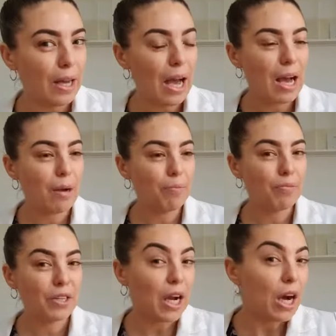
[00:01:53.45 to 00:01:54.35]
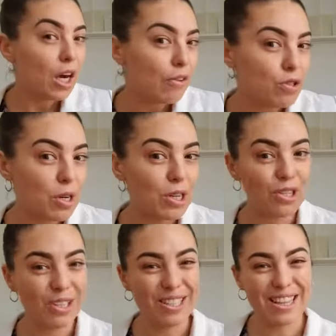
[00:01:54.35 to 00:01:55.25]
the calf
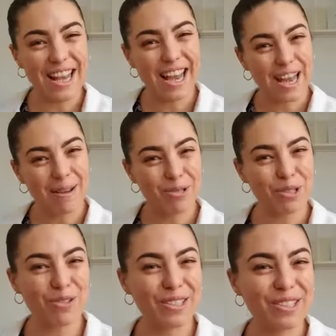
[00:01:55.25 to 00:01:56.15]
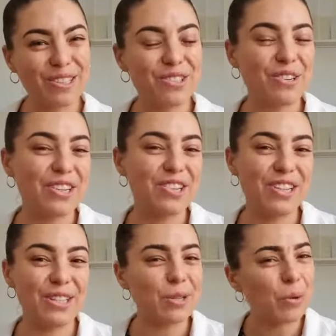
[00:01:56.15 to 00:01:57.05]
stretches and the hamstring
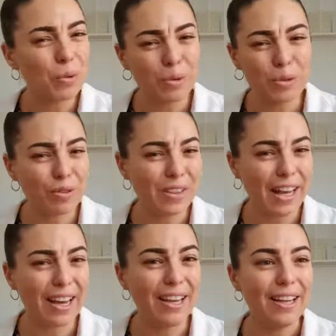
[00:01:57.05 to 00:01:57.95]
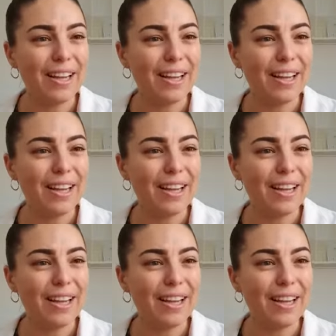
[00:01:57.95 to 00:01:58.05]
stretches and all of that,